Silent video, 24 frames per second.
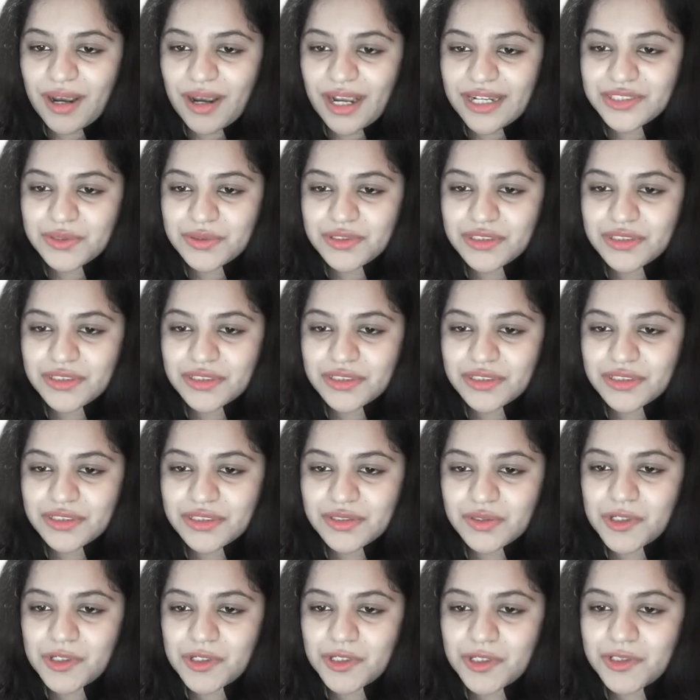to the
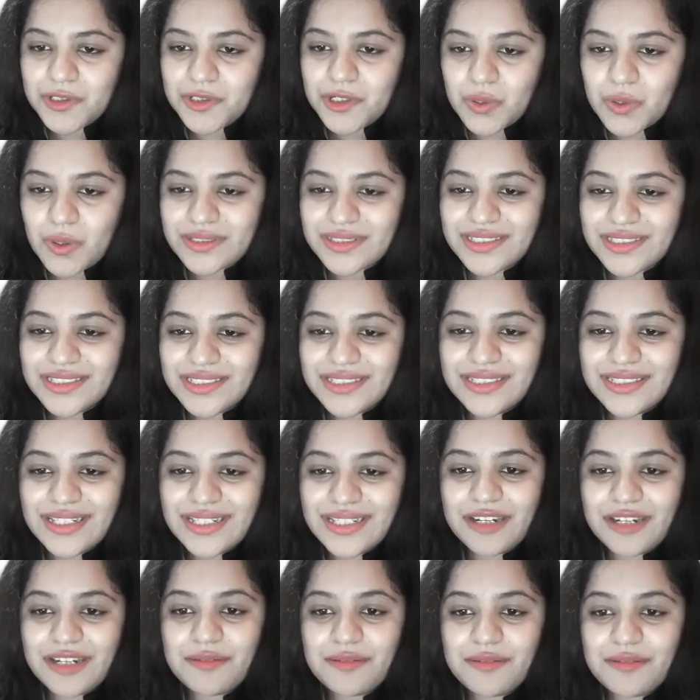toxoid or toxin and mark
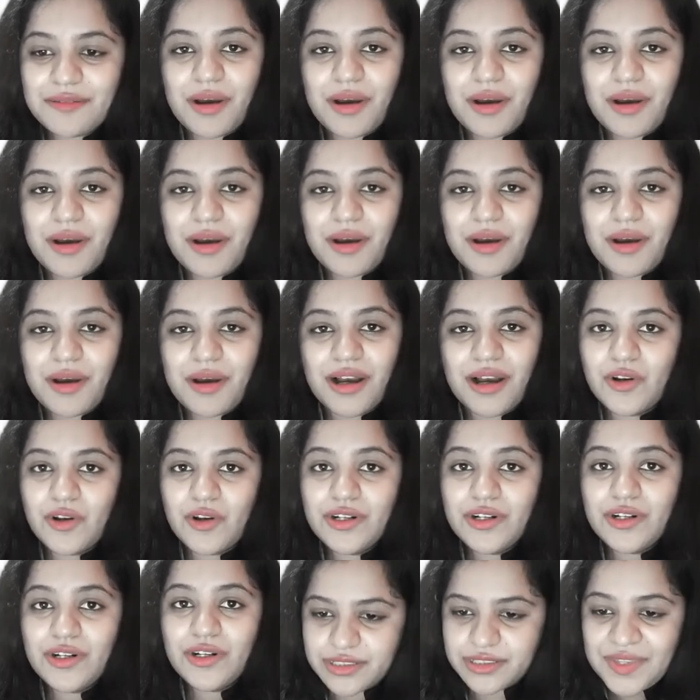for destruction.
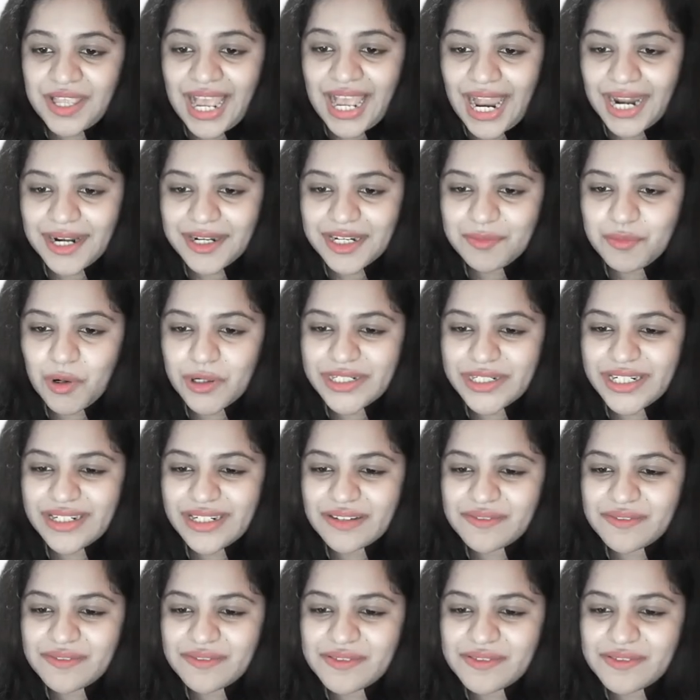Antibody
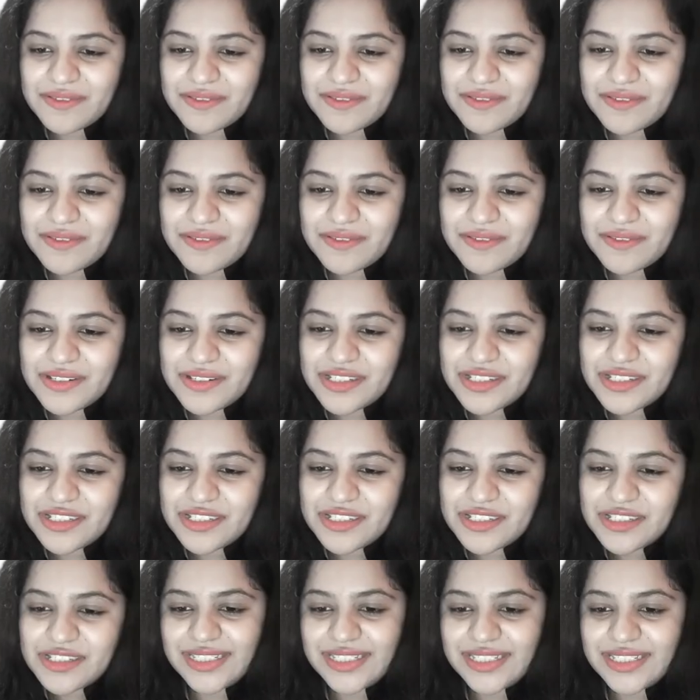levels fade with time,
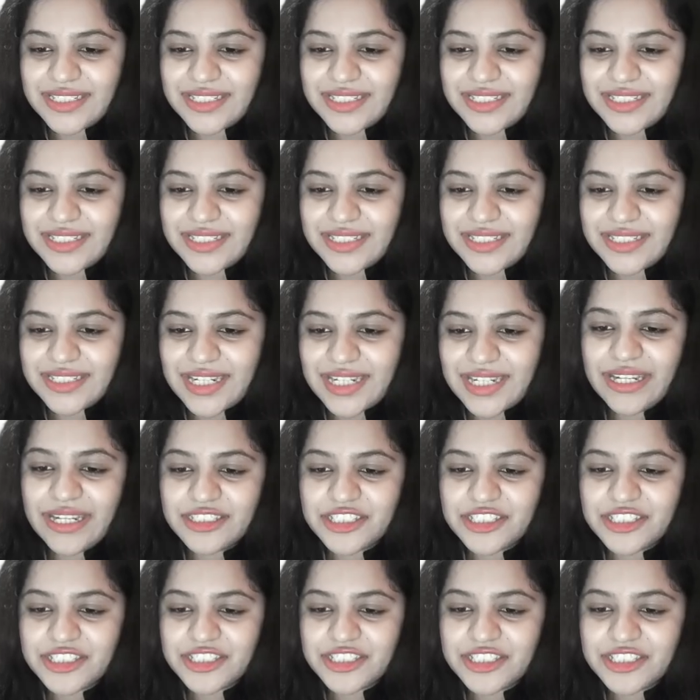so usually
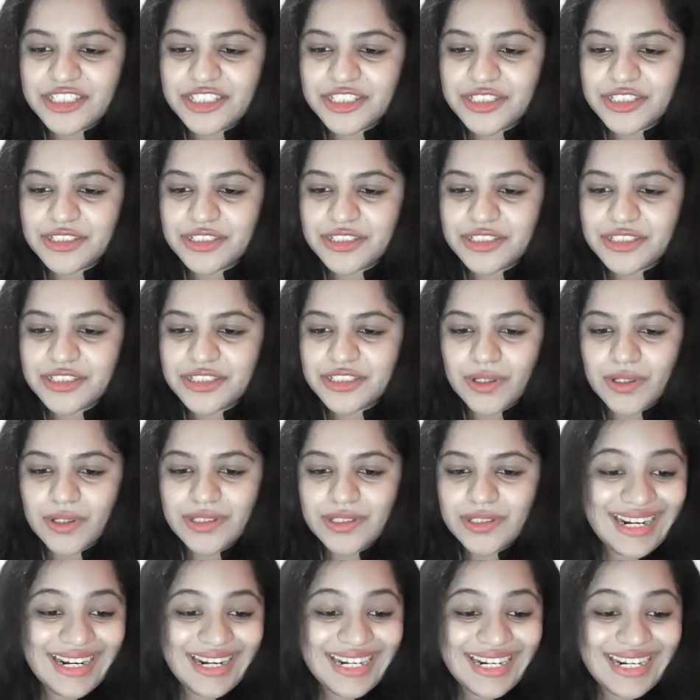additional shots are
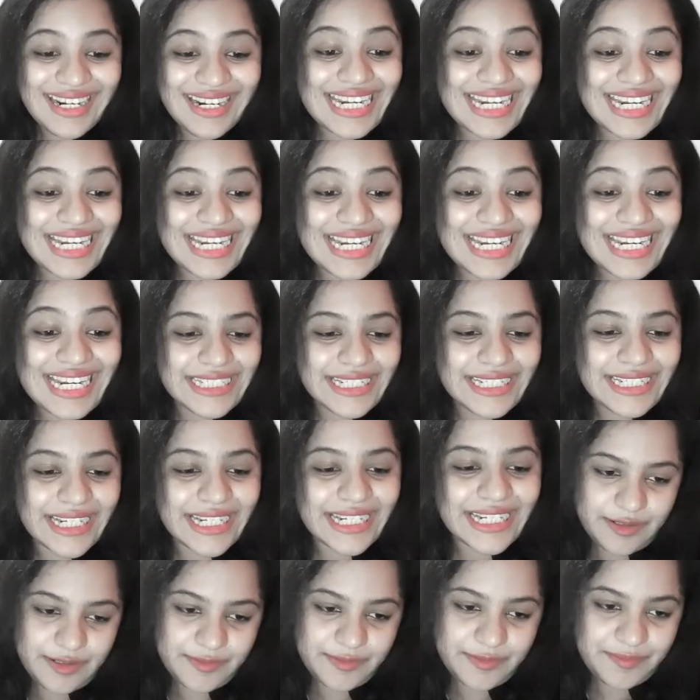needed.
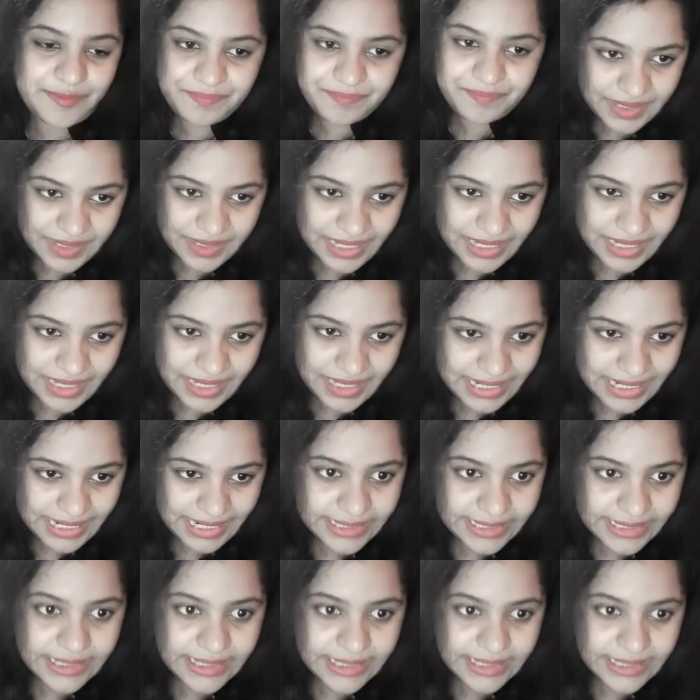Clear?
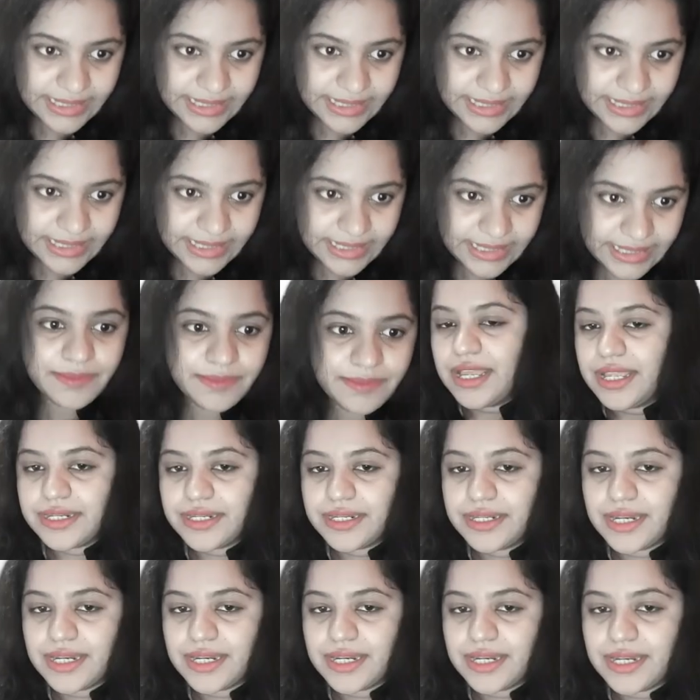
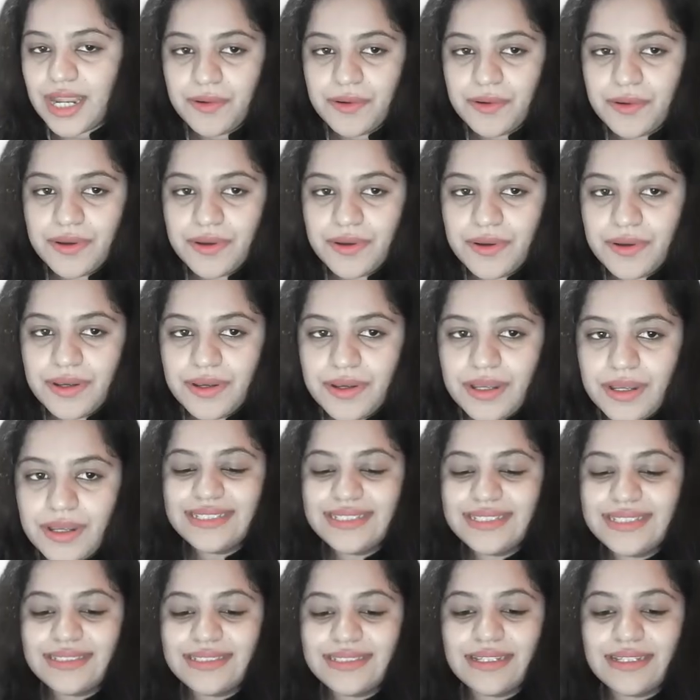Now, let's
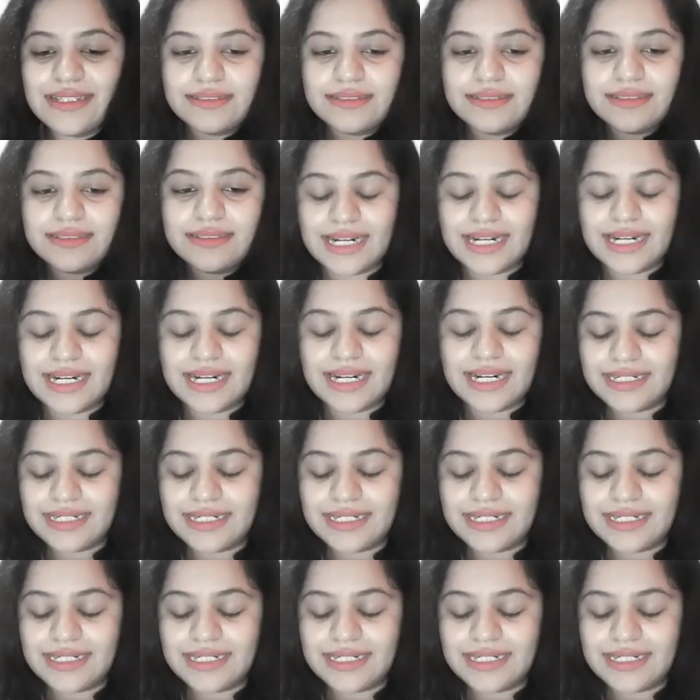understand something.